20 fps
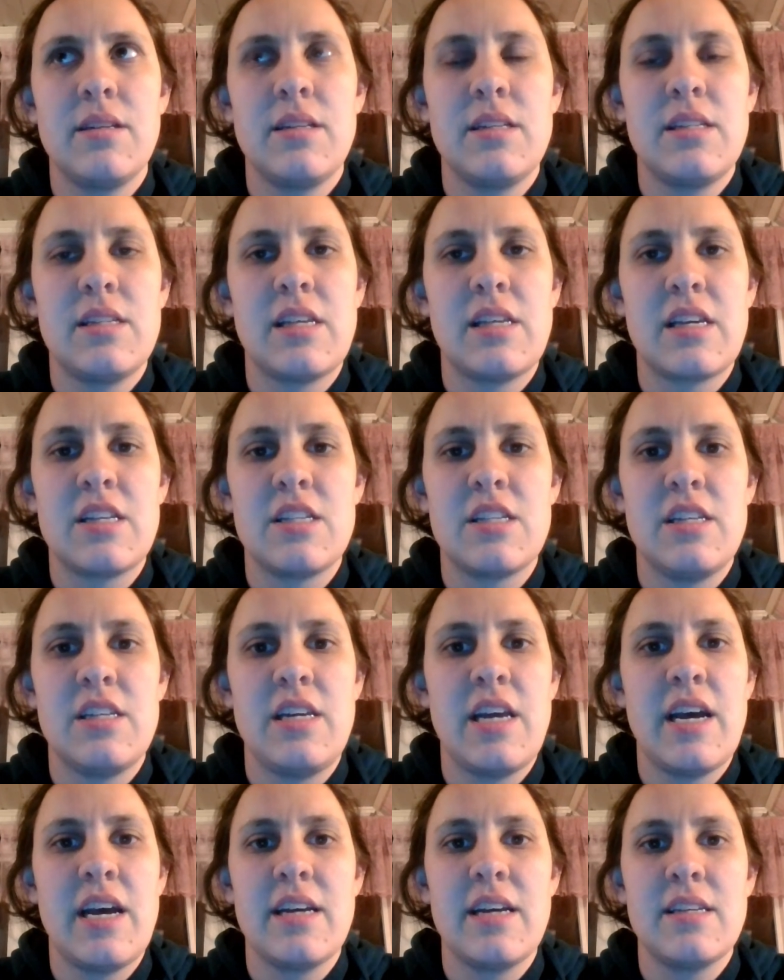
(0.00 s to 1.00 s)
it's just,
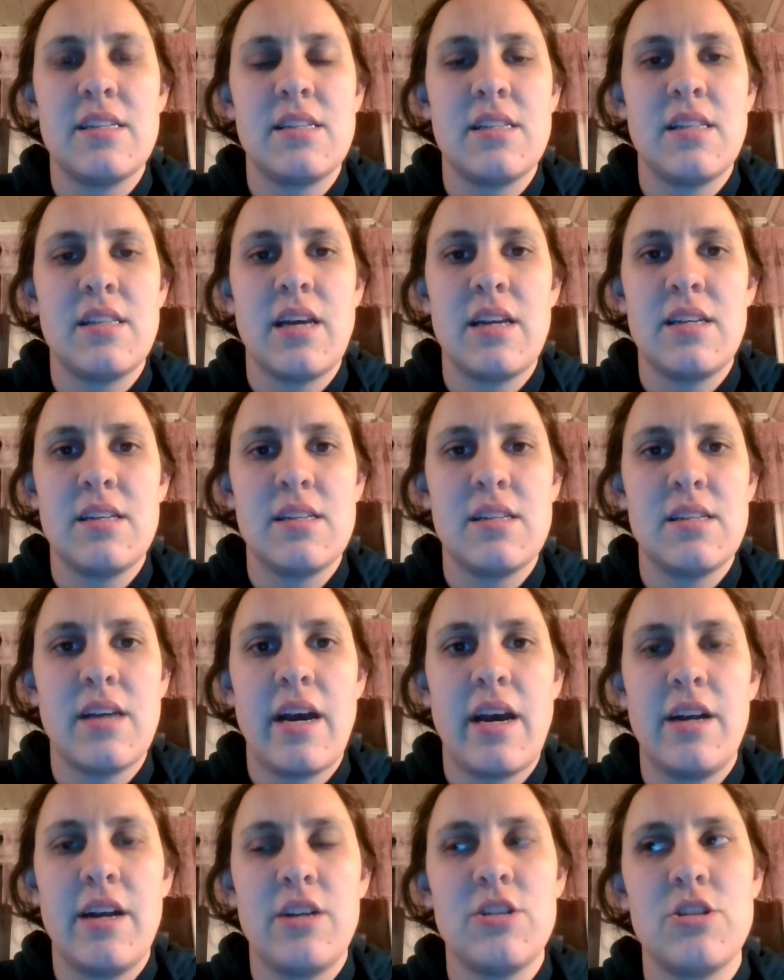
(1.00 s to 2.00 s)
yes, that
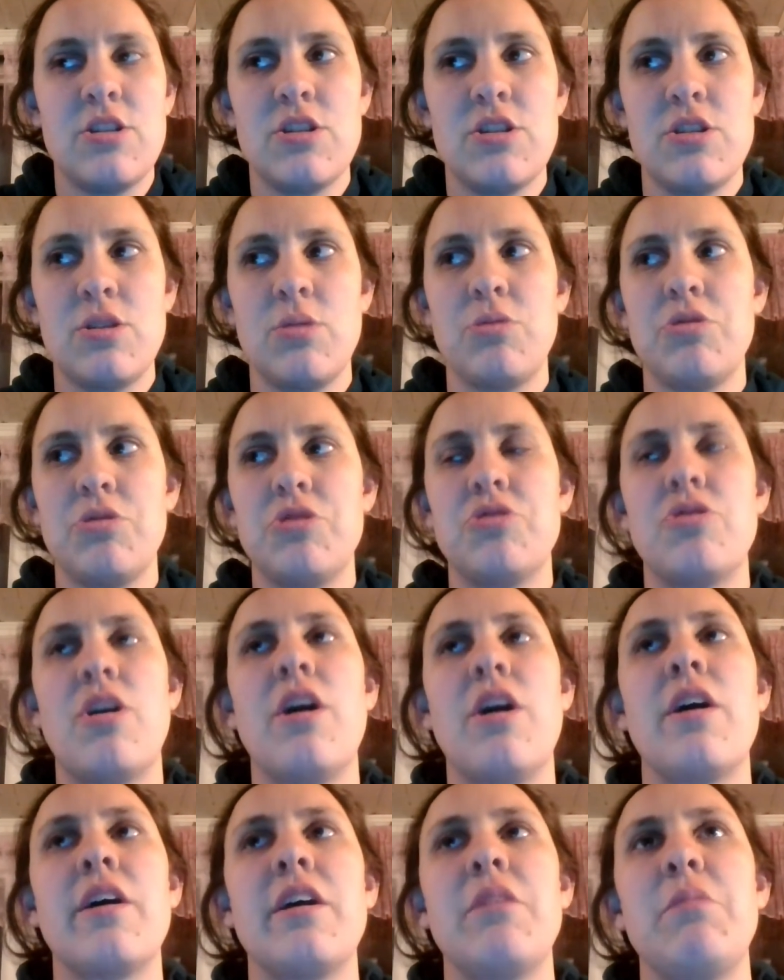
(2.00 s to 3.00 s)
desire is just so
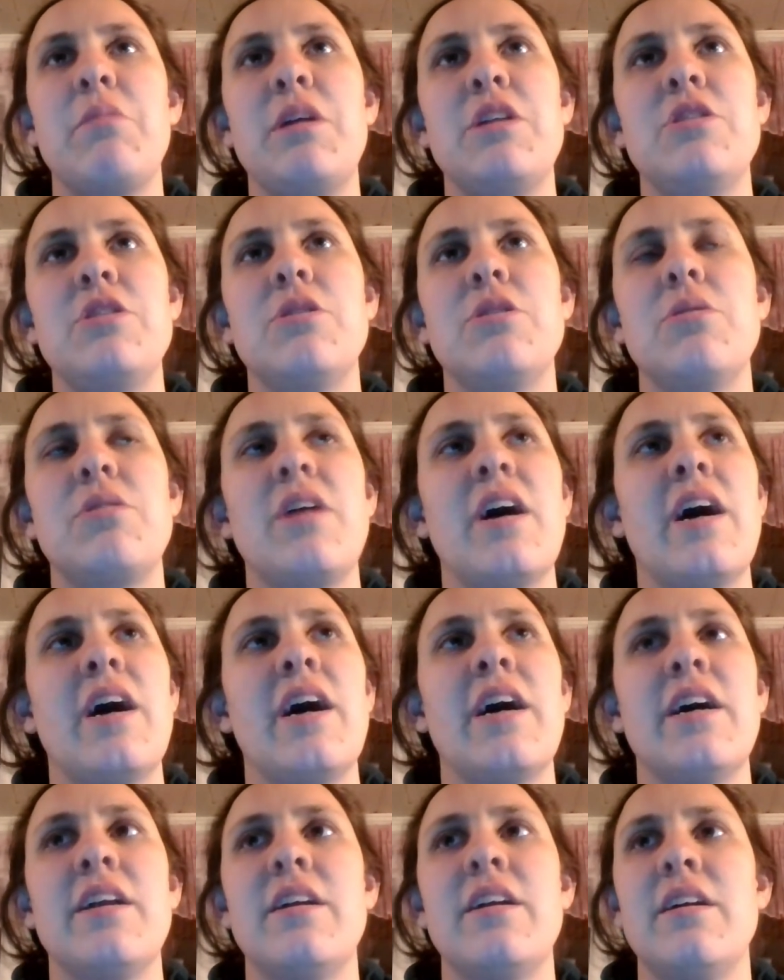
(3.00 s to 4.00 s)
strong in me too.
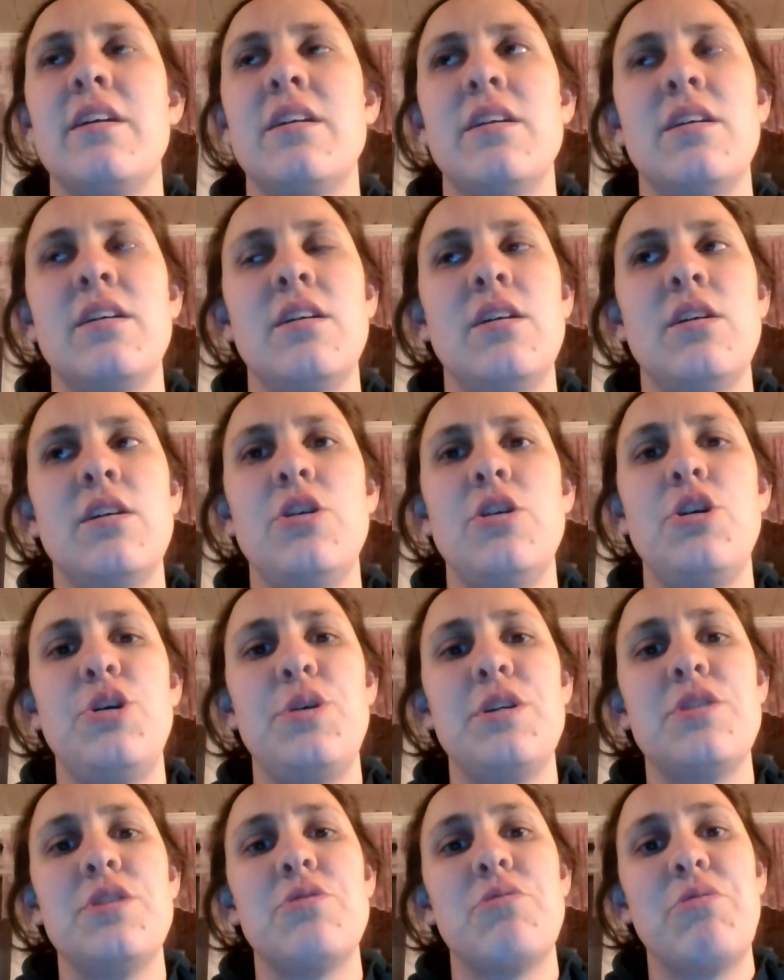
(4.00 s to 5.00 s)
God, who
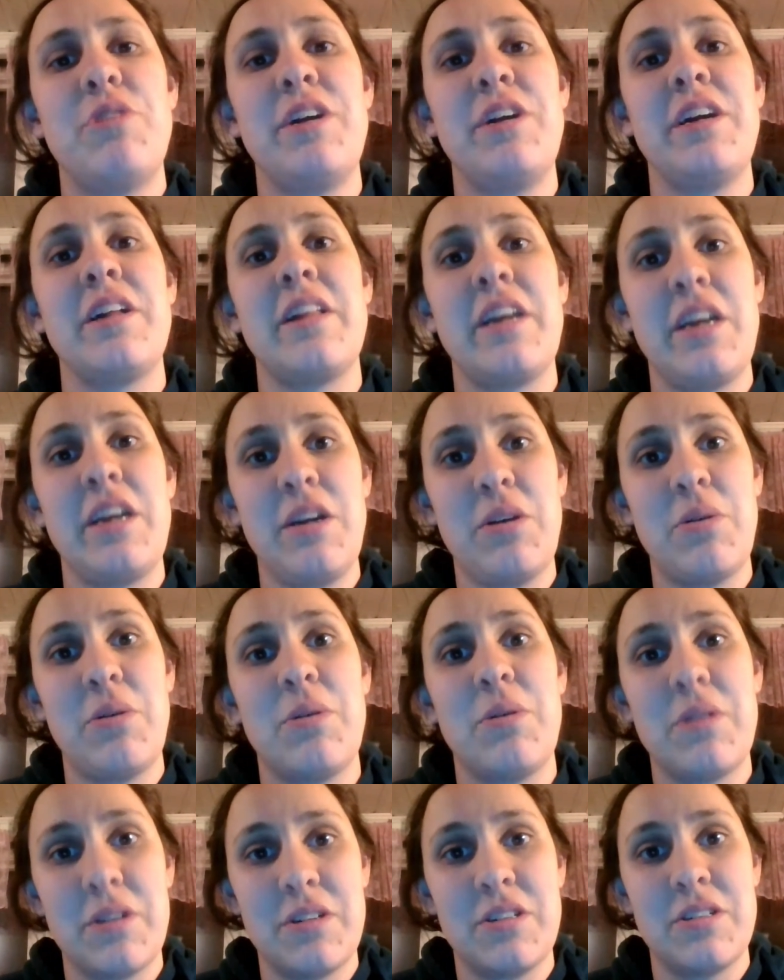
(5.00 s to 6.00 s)
is really
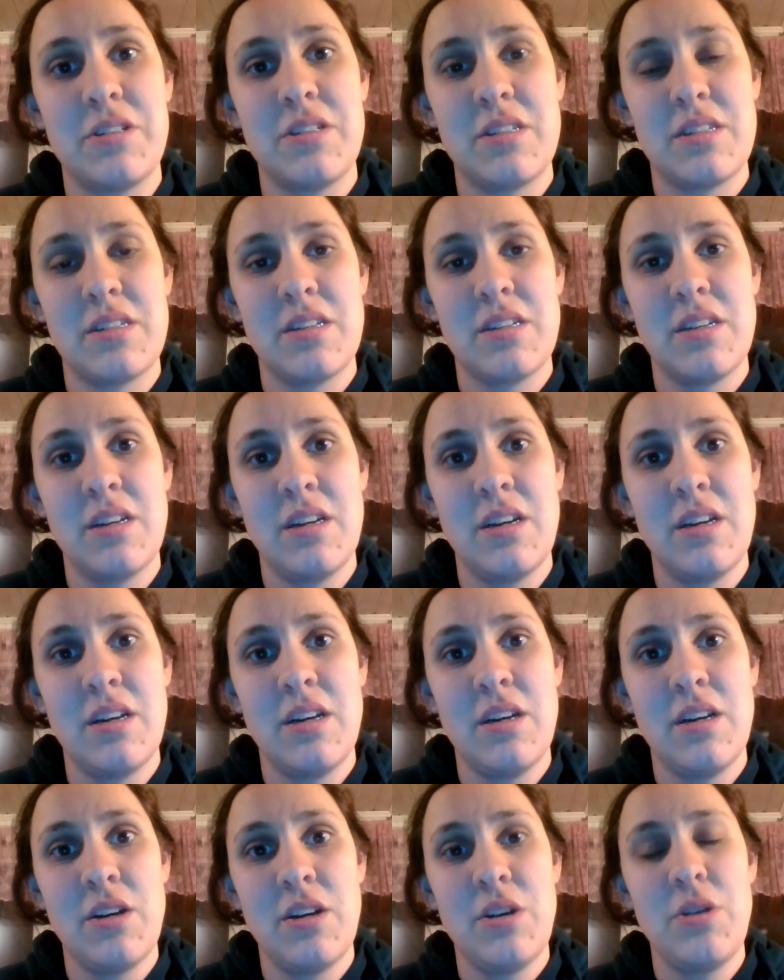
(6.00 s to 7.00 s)
yours?
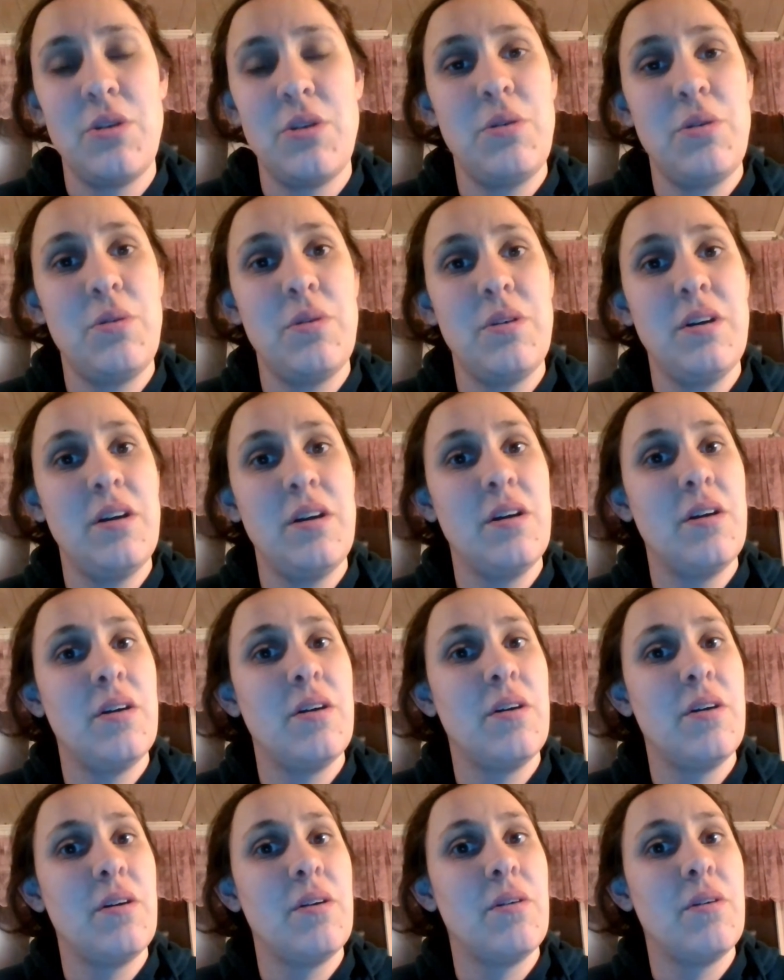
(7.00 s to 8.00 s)
Who
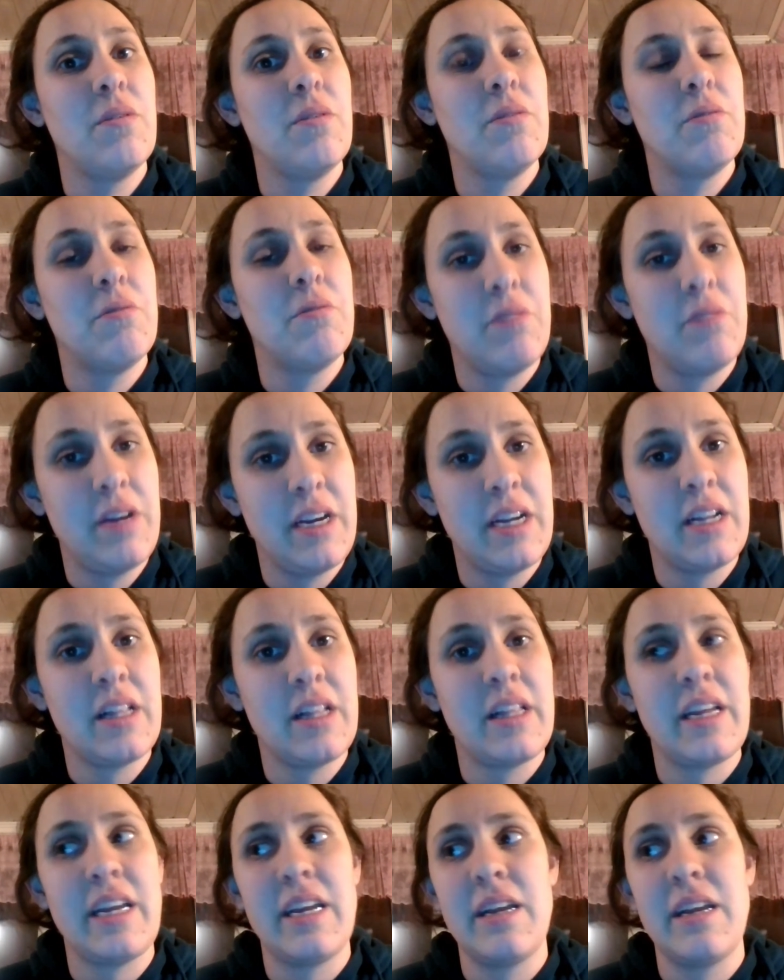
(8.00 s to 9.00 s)

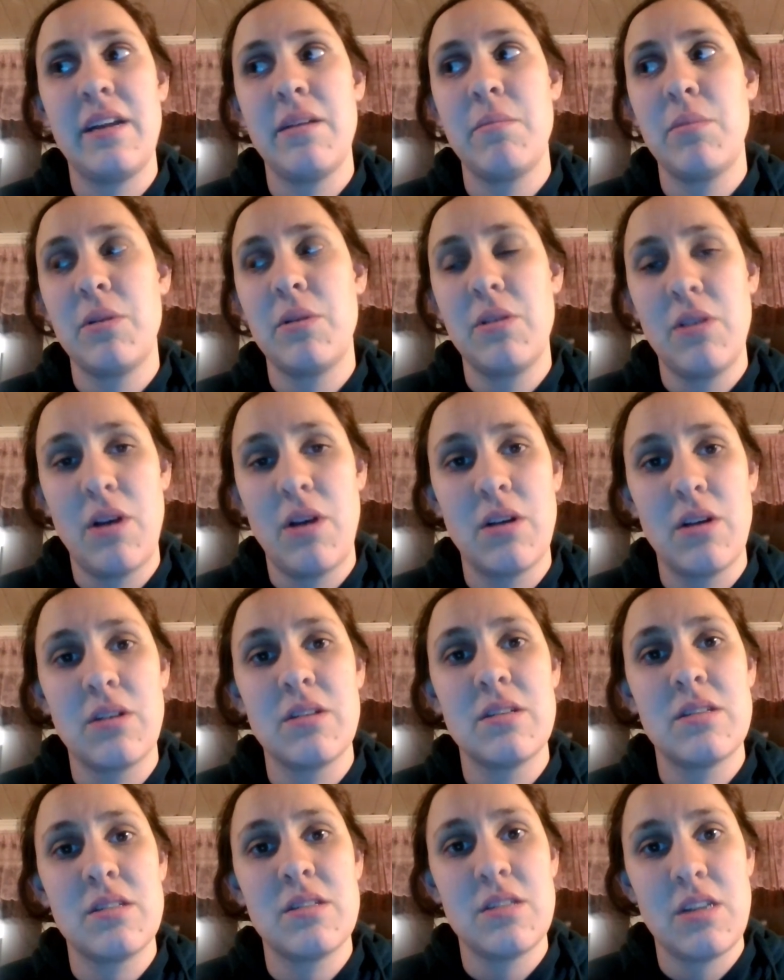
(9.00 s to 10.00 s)
really
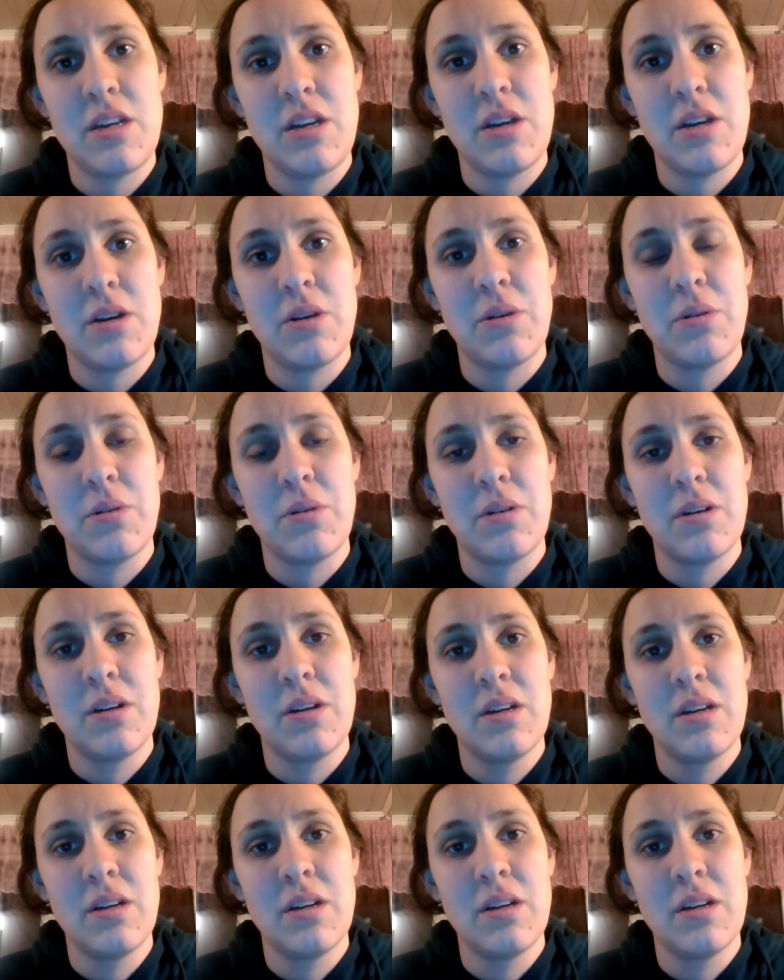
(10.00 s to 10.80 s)
belongs to you?